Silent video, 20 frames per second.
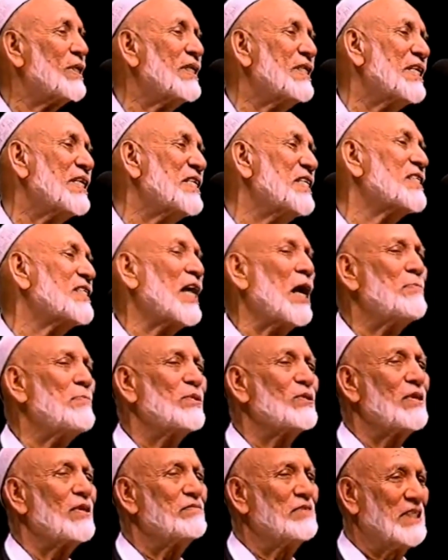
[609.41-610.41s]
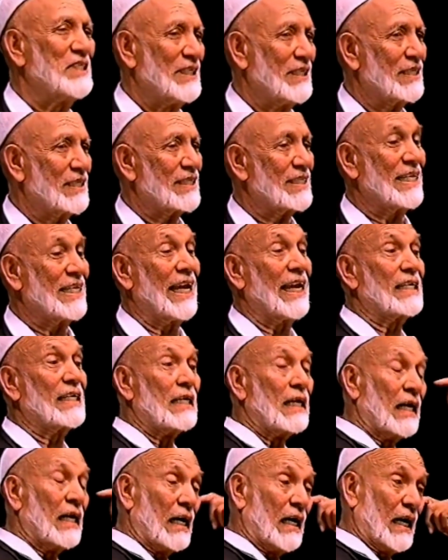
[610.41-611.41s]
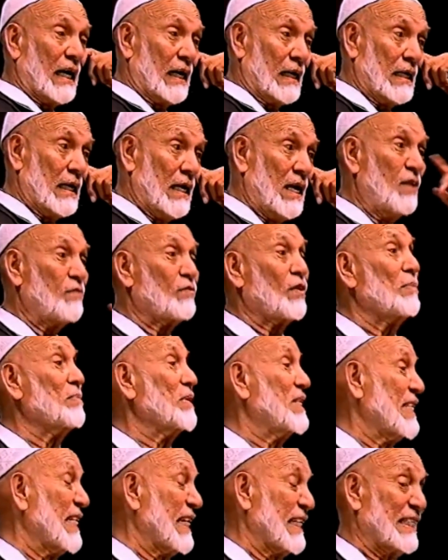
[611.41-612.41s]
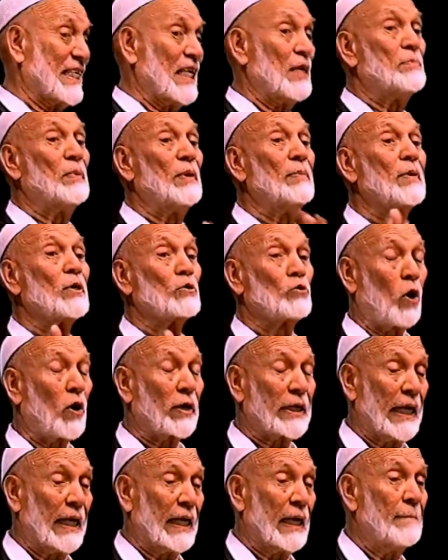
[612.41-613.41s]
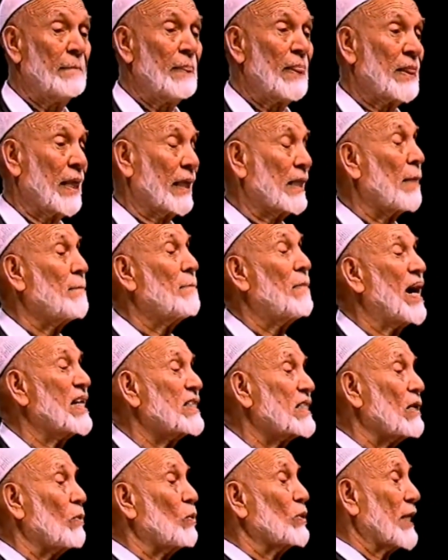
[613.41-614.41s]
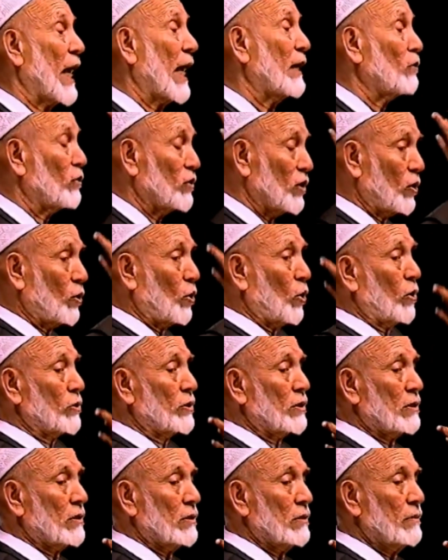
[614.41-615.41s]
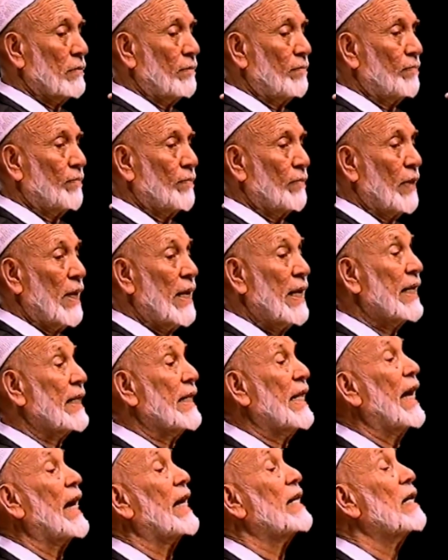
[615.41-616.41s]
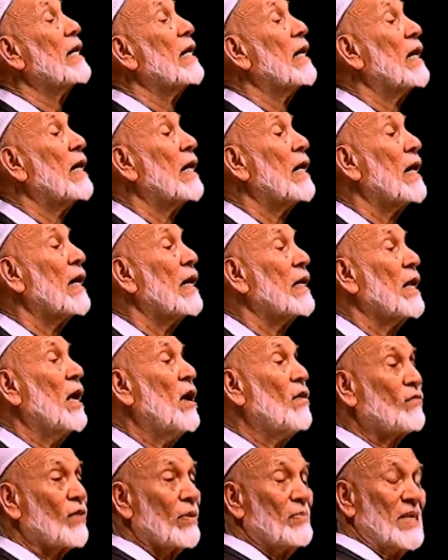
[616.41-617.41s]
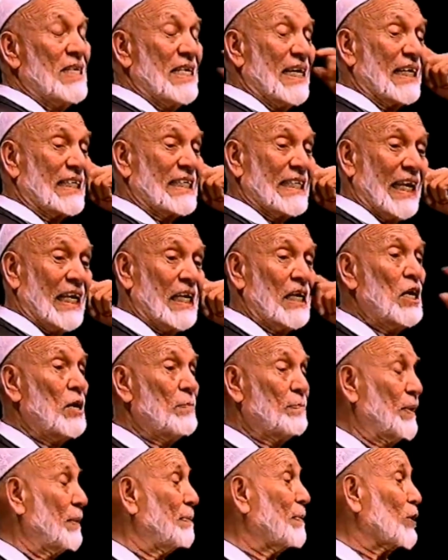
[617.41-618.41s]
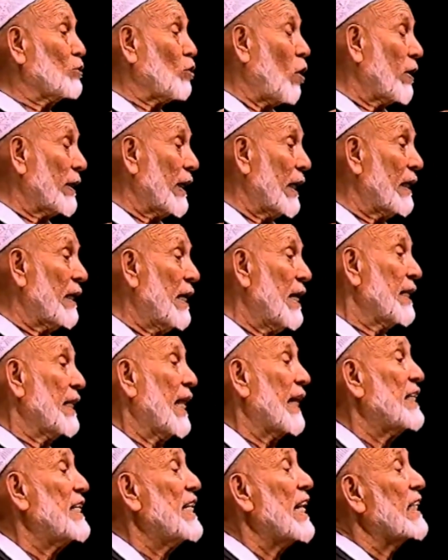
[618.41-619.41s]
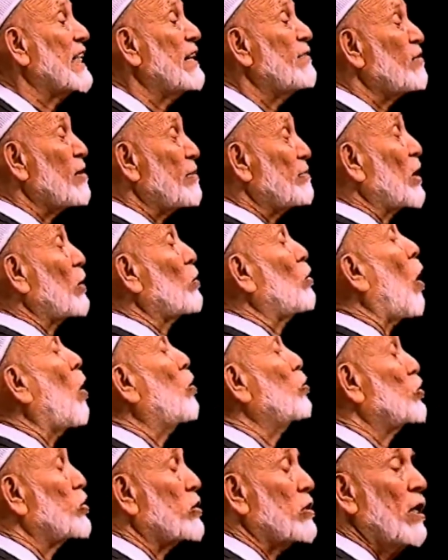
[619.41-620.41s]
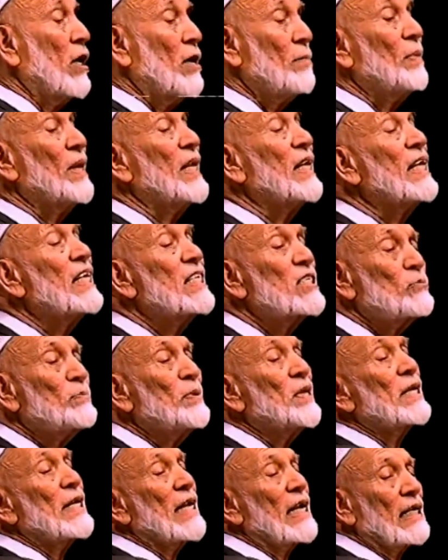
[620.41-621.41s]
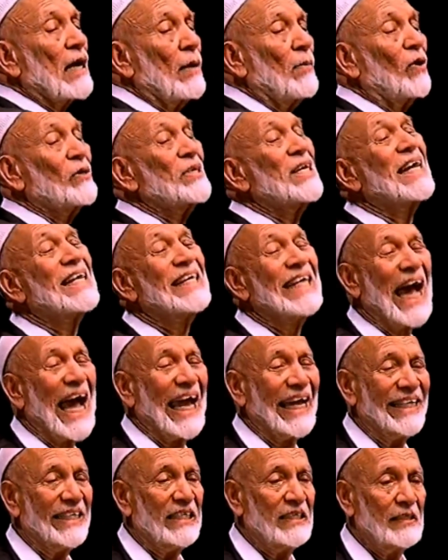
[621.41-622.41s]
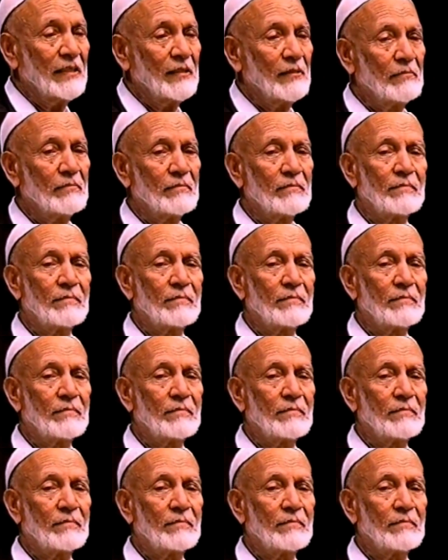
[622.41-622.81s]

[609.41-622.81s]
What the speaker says: You see, the disciples of Jesus, they had heard from hearsay people talking that the master was hanged on the cross. They had heard from hearsay people talking that he had given up the ghost, meaning his spirit had come out, he had died.